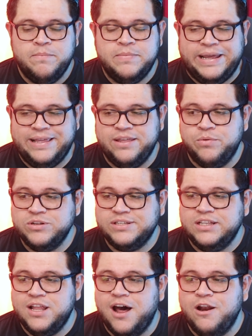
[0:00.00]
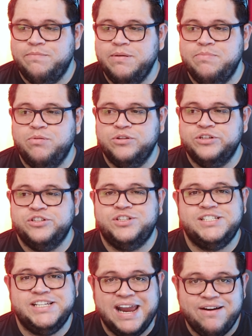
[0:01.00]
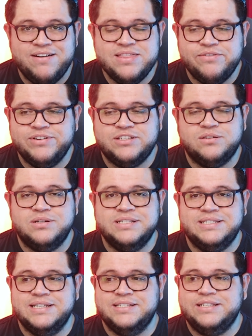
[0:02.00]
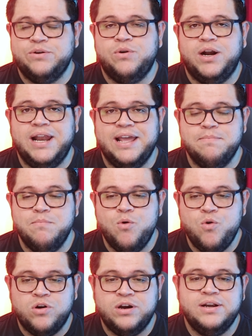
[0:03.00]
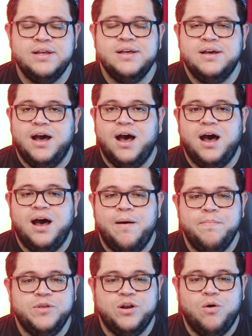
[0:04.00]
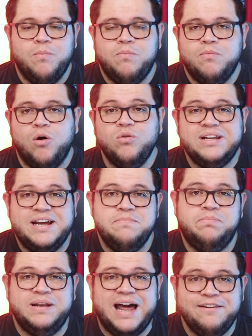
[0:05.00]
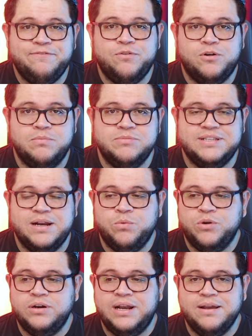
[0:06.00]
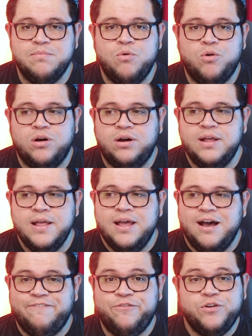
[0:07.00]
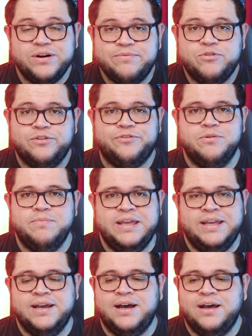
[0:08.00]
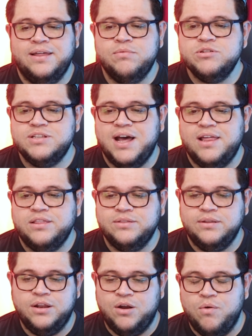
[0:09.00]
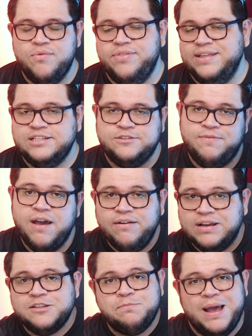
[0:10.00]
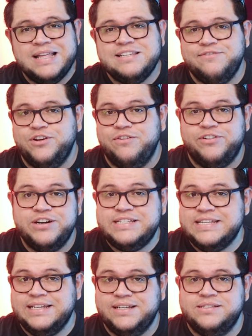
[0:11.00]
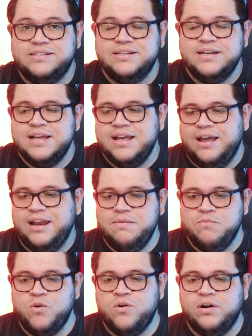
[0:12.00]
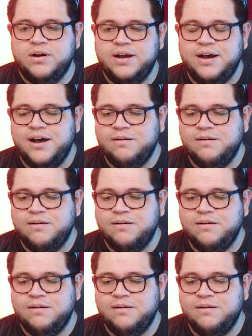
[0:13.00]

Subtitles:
like there was a lot of people just sharing their resources. There were like more online platforms that were like more affordable for me. It was not this very expensive universities anymore,